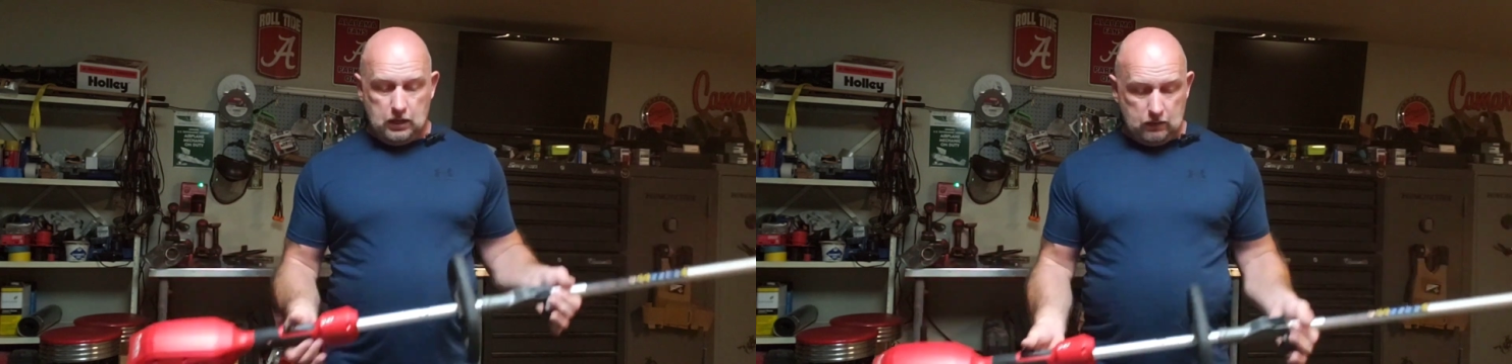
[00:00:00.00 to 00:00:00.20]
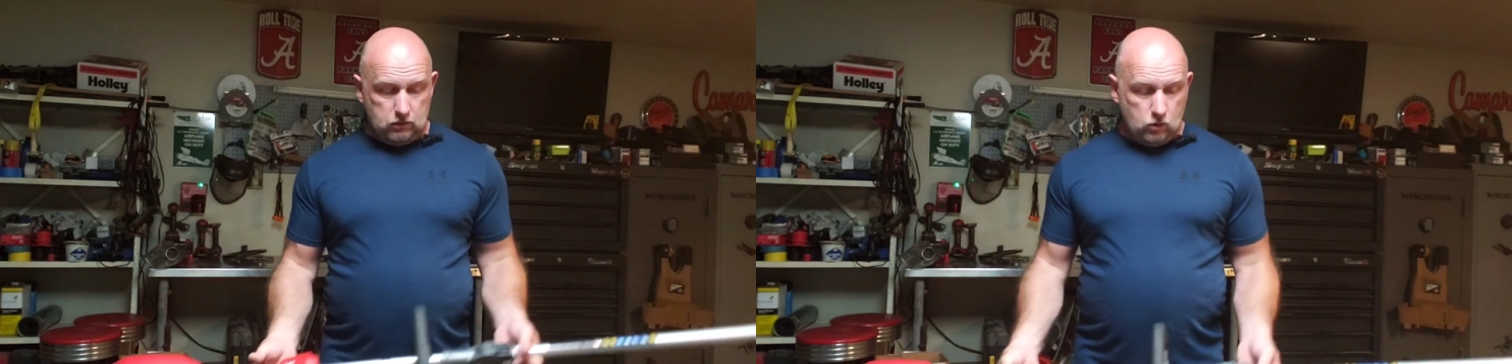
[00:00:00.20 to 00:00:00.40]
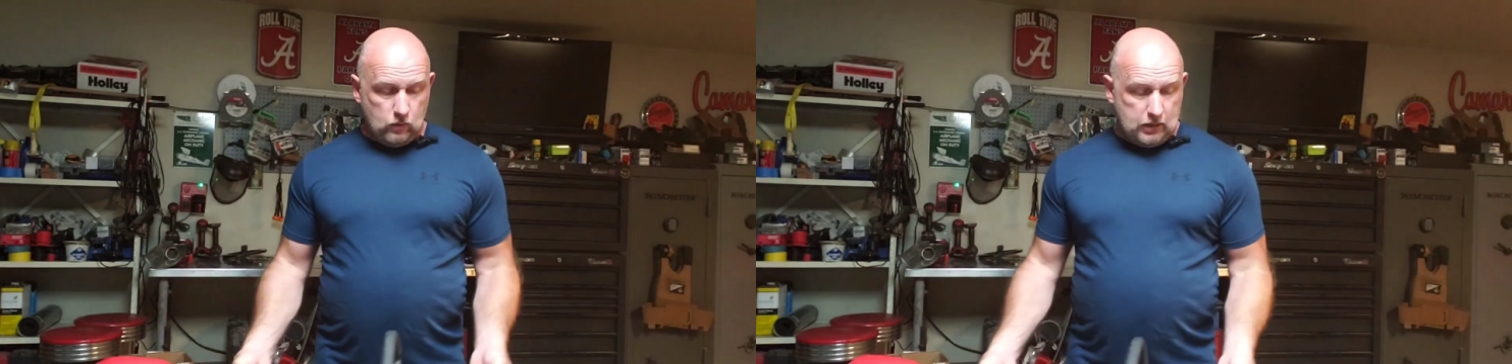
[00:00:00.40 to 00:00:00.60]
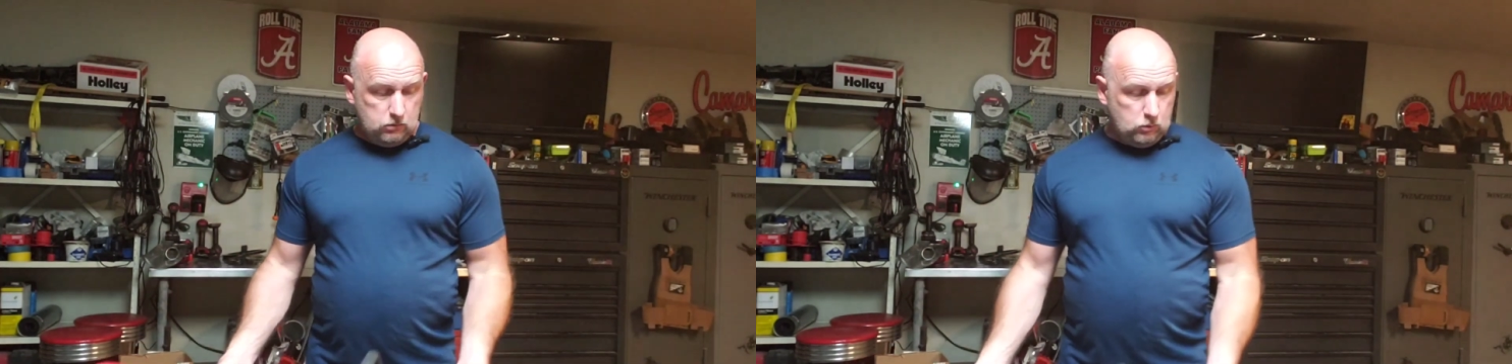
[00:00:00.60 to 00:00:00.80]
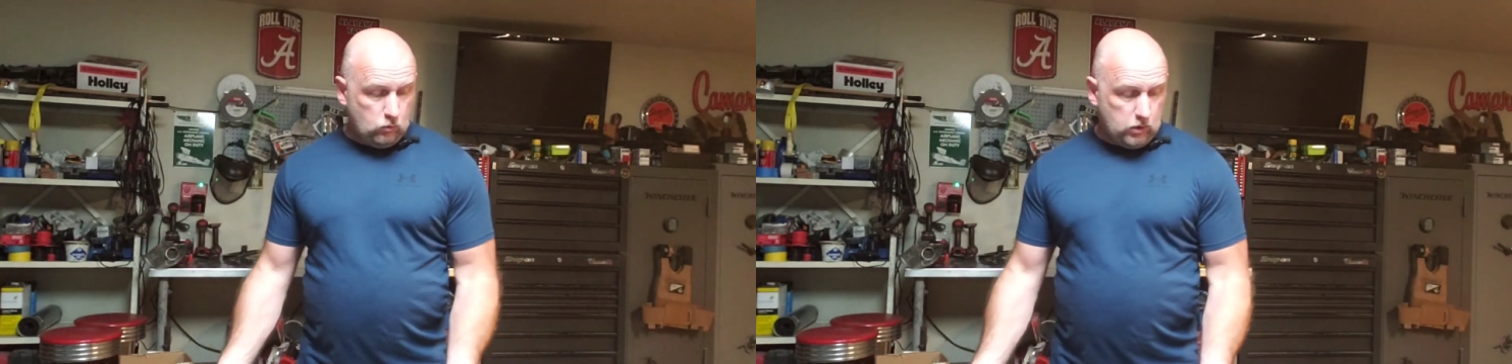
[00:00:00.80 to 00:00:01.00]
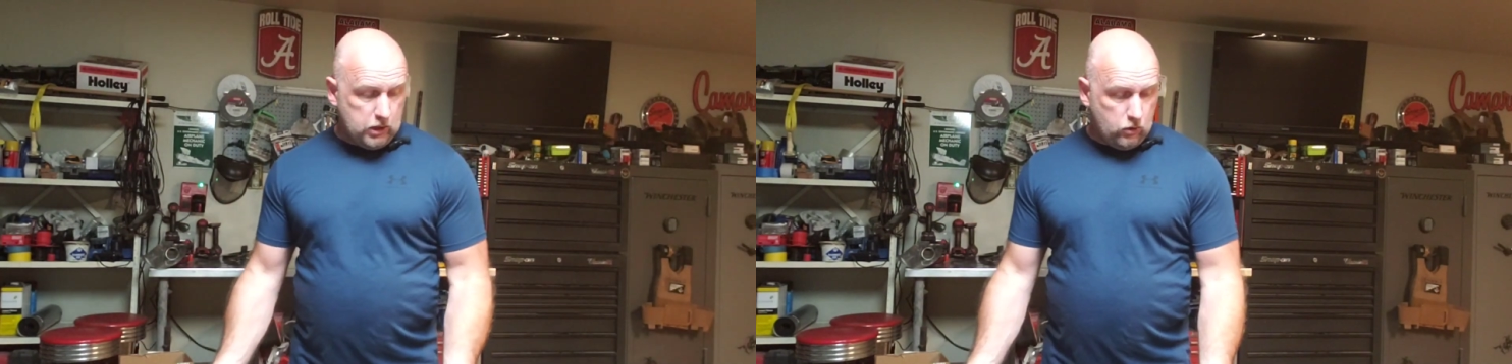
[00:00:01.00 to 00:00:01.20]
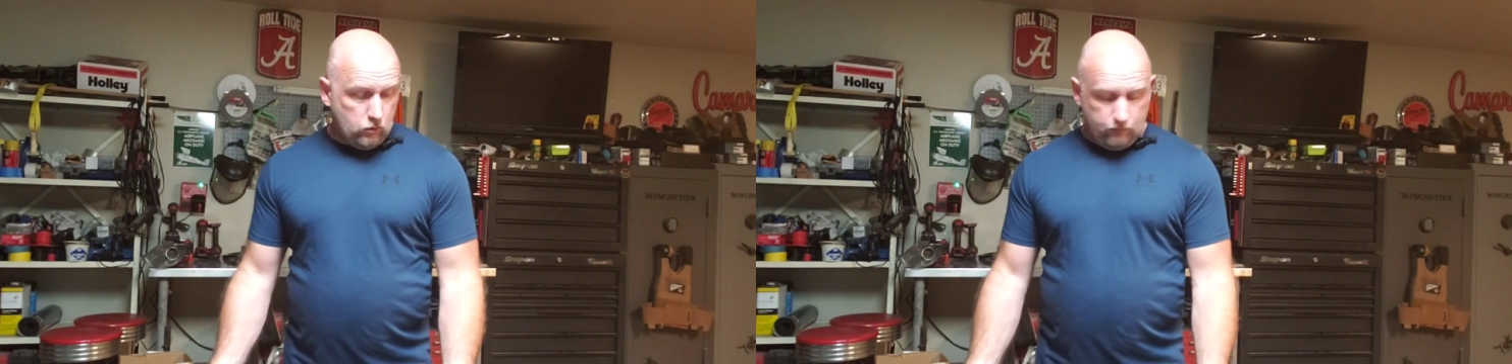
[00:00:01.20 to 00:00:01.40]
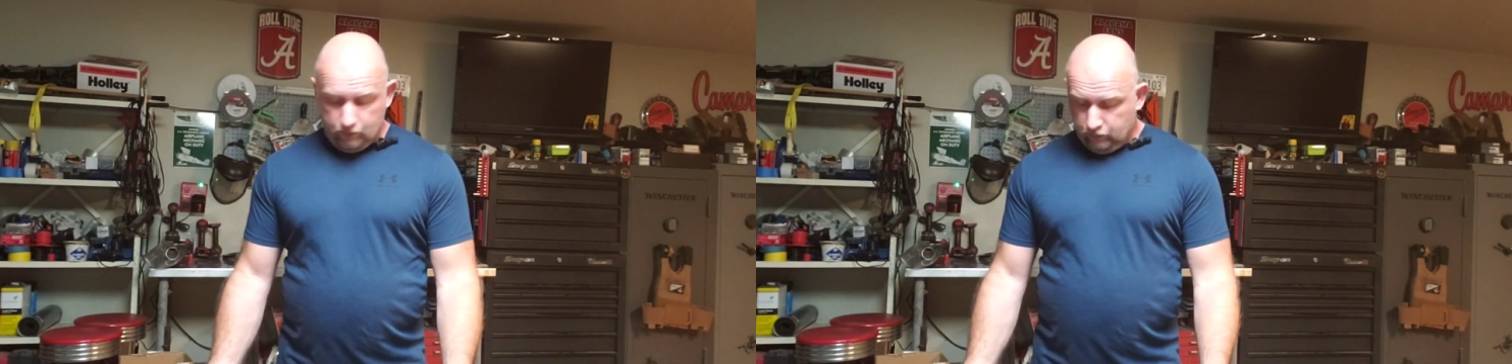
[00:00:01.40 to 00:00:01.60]
I don't know why you would want to
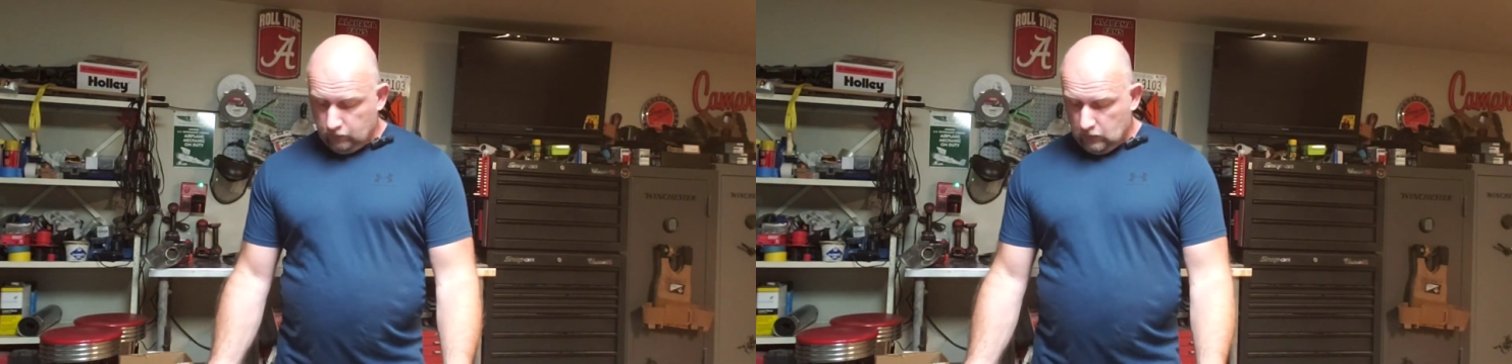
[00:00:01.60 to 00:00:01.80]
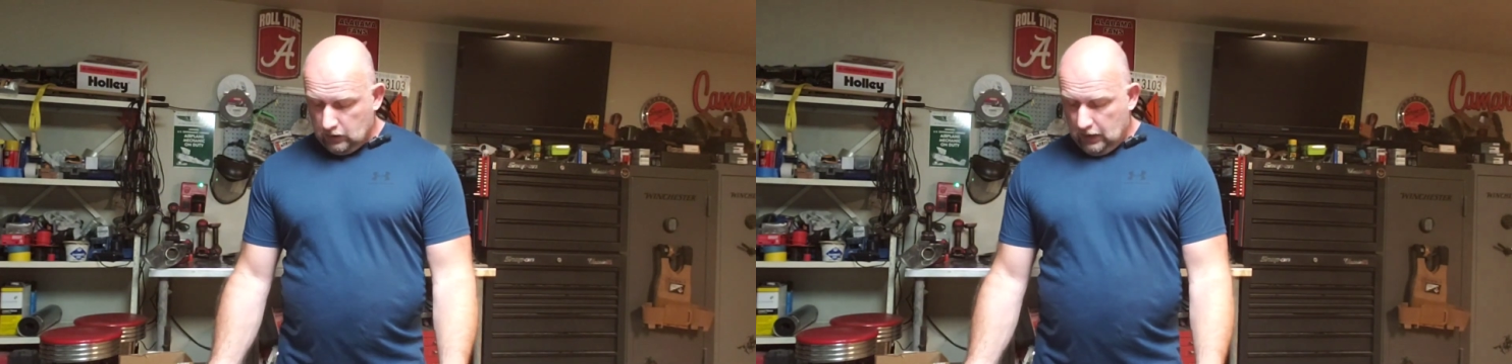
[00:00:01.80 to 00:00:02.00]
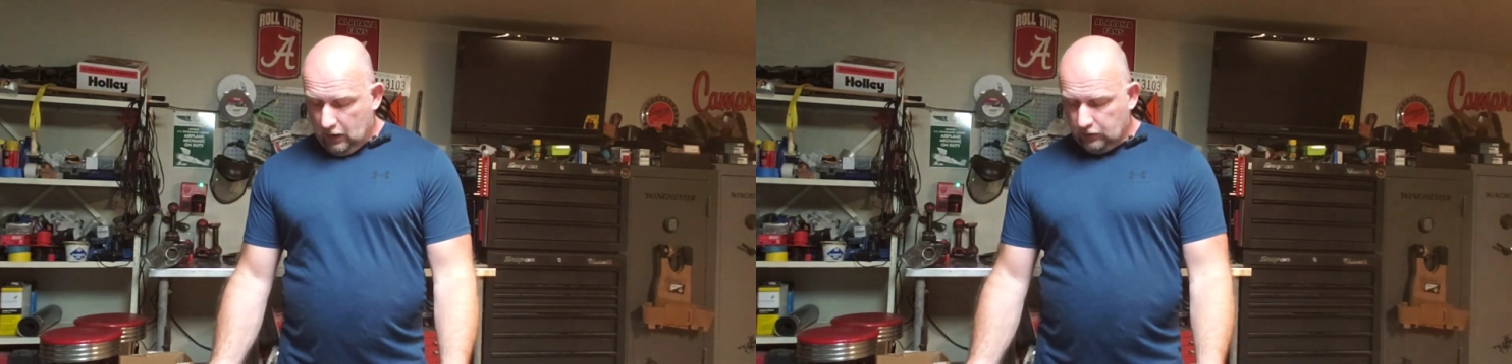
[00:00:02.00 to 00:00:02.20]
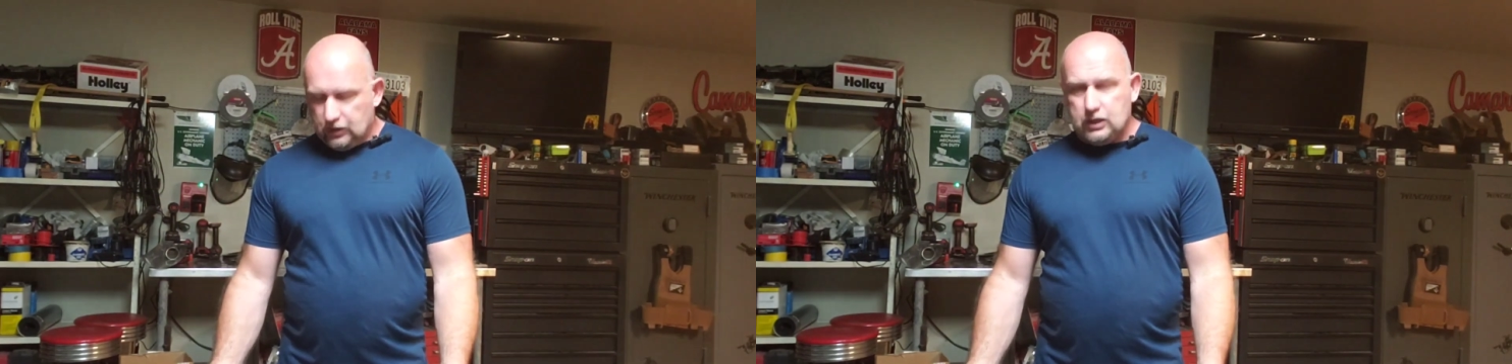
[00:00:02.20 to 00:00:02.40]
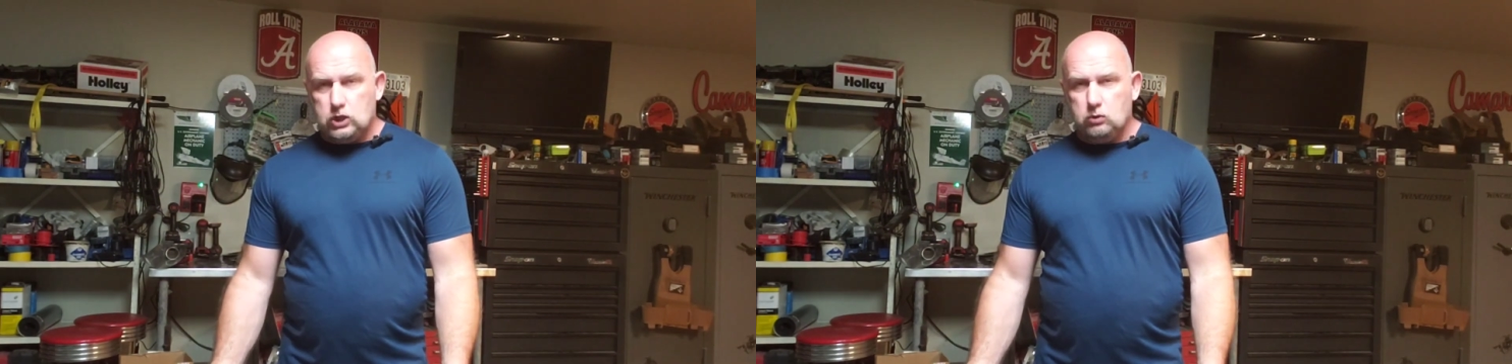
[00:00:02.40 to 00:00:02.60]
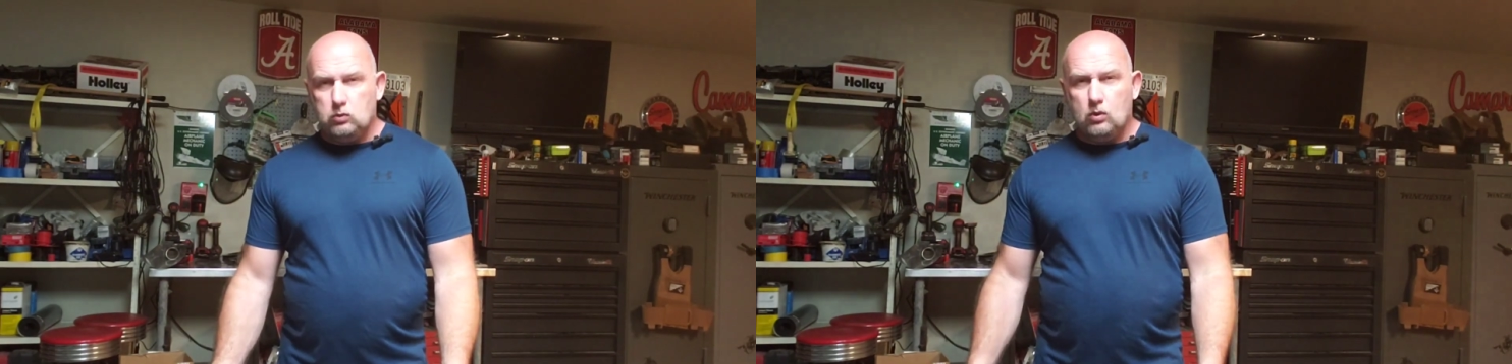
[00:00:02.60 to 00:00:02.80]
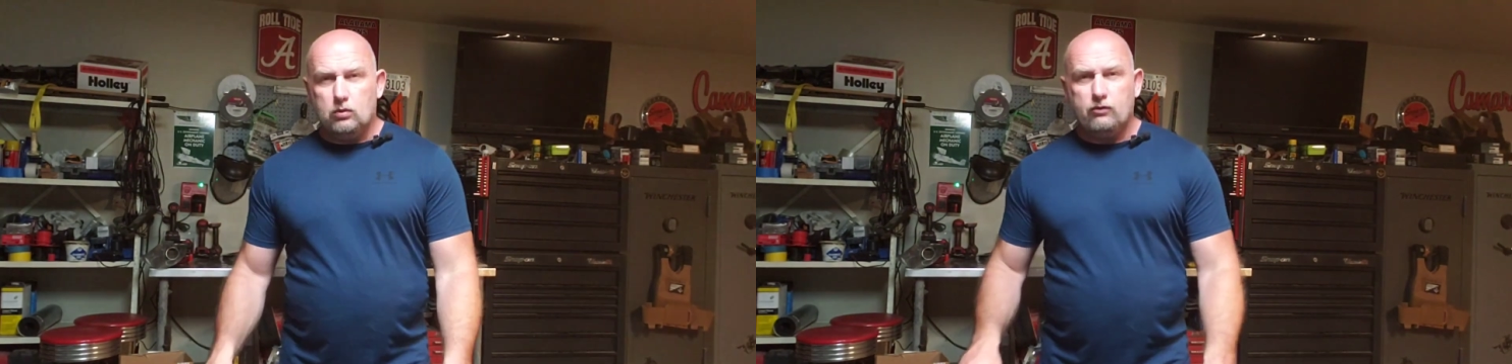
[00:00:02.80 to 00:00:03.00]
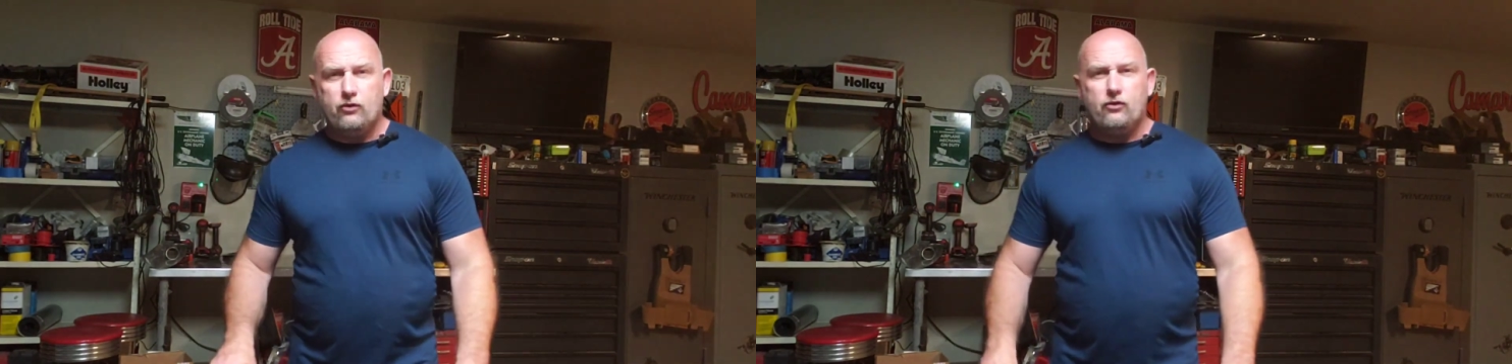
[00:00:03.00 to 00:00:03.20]
go. I would think you would
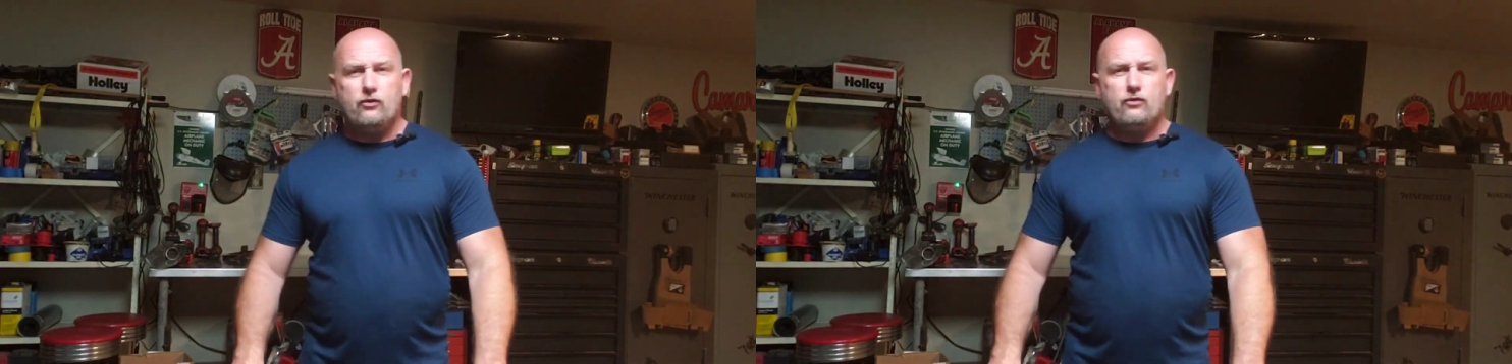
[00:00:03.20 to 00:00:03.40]
want